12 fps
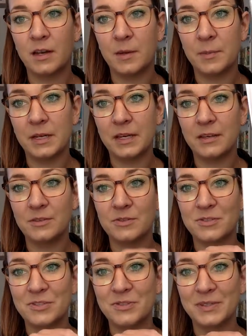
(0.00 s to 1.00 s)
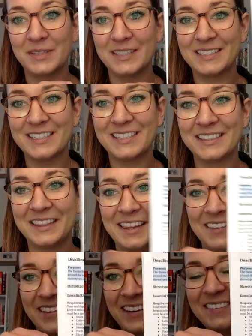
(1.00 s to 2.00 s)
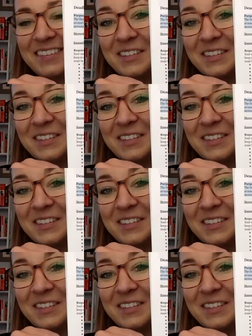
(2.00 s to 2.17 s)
I'm going to get used to doing this. There we go.